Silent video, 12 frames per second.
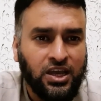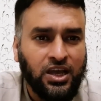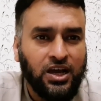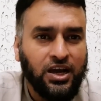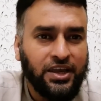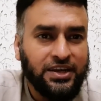
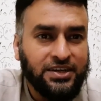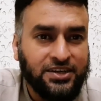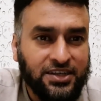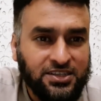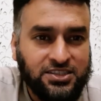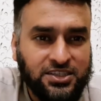
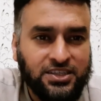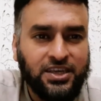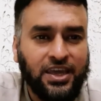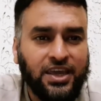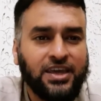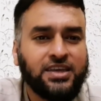
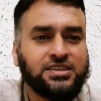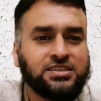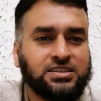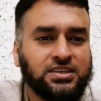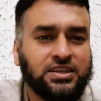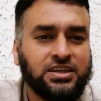interesting
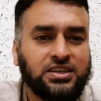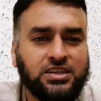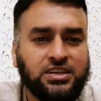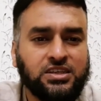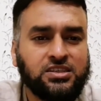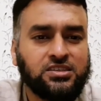as it
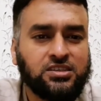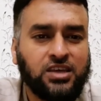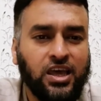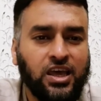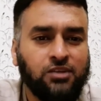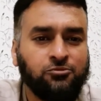is
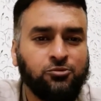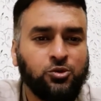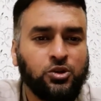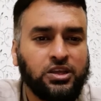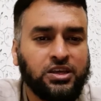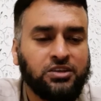
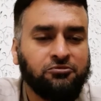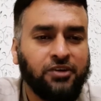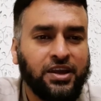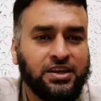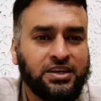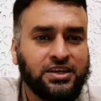helpful in
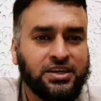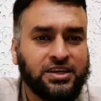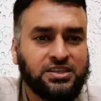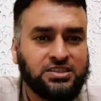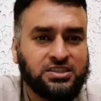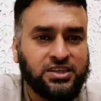fighting
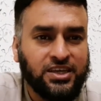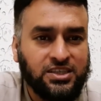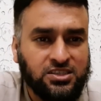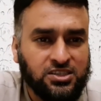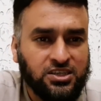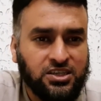against
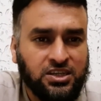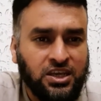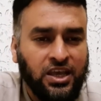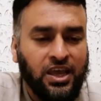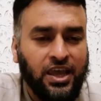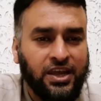cancer
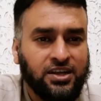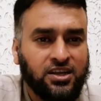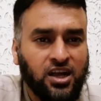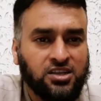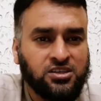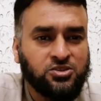and
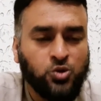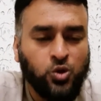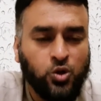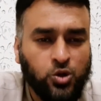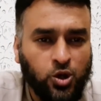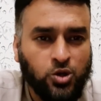causes
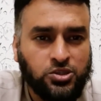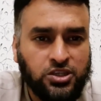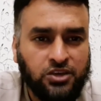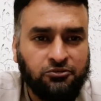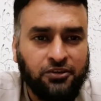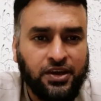no toxic
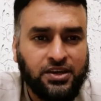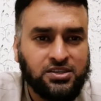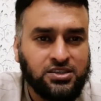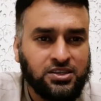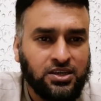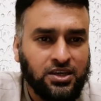
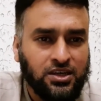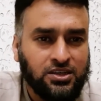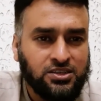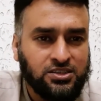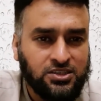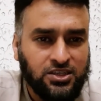effects
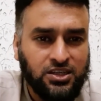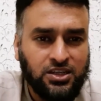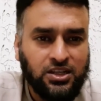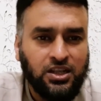still,